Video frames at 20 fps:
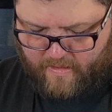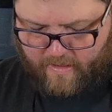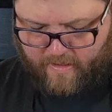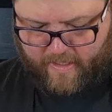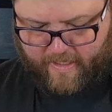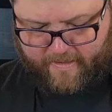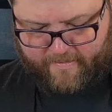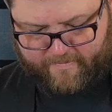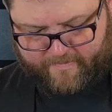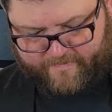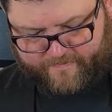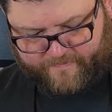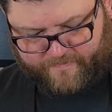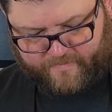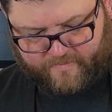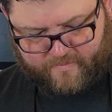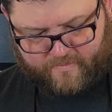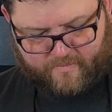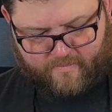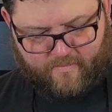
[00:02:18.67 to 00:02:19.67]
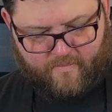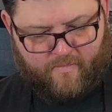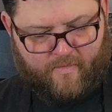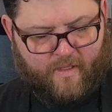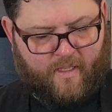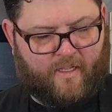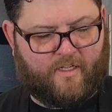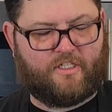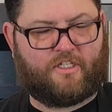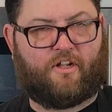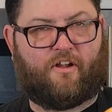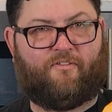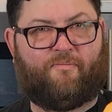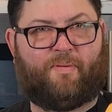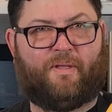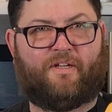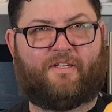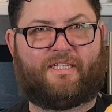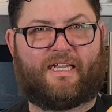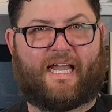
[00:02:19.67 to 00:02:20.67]
Alright, so
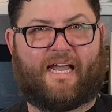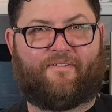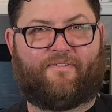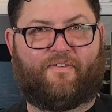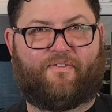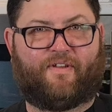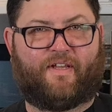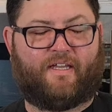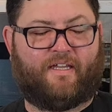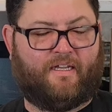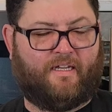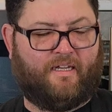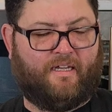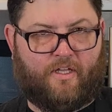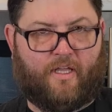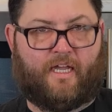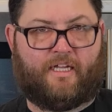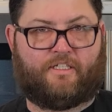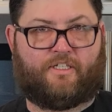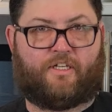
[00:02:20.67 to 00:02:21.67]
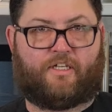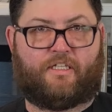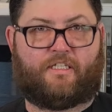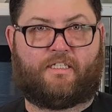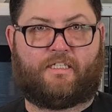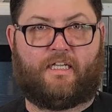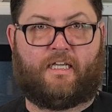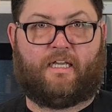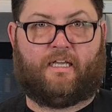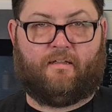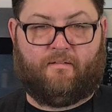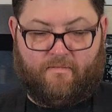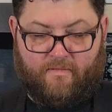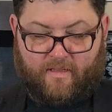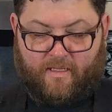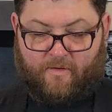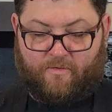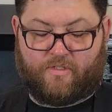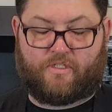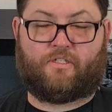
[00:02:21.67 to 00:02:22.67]
I've peeled half of it. As you can see,
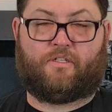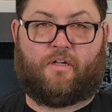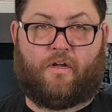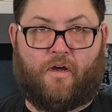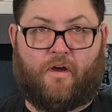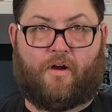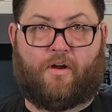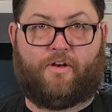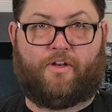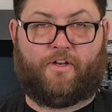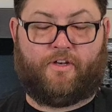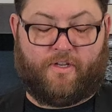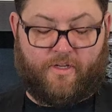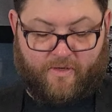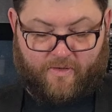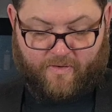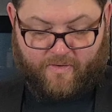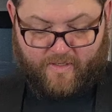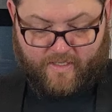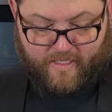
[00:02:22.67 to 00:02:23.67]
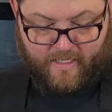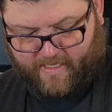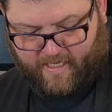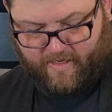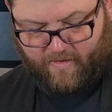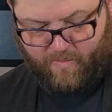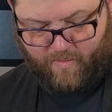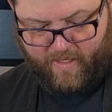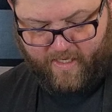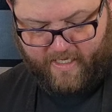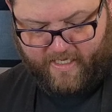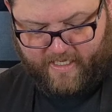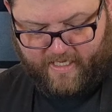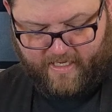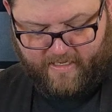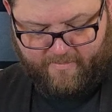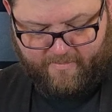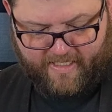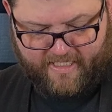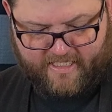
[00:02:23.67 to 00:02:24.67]
that was hard to do. I don't want to
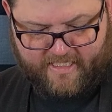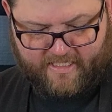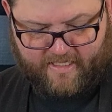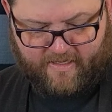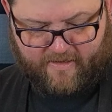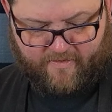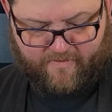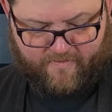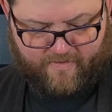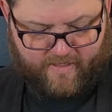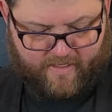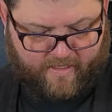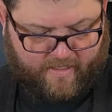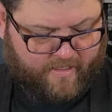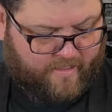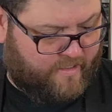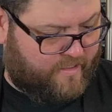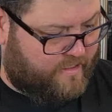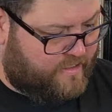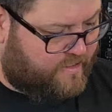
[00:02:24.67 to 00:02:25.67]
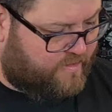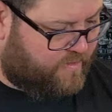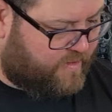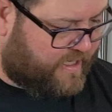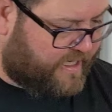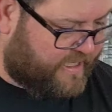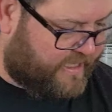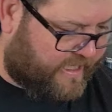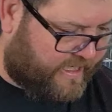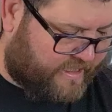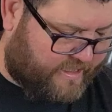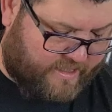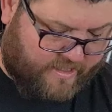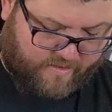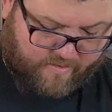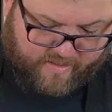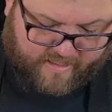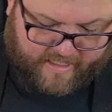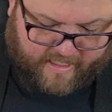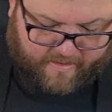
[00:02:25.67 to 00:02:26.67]
cut myself, so what I like to
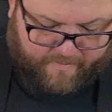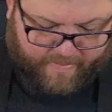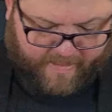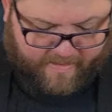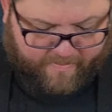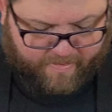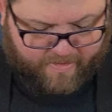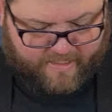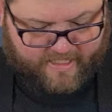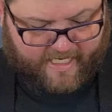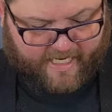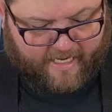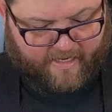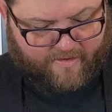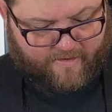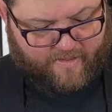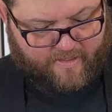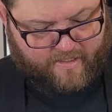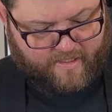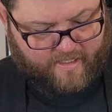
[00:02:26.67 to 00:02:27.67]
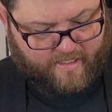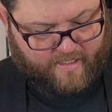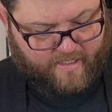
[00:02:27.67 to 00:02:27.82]
do is get a paper towel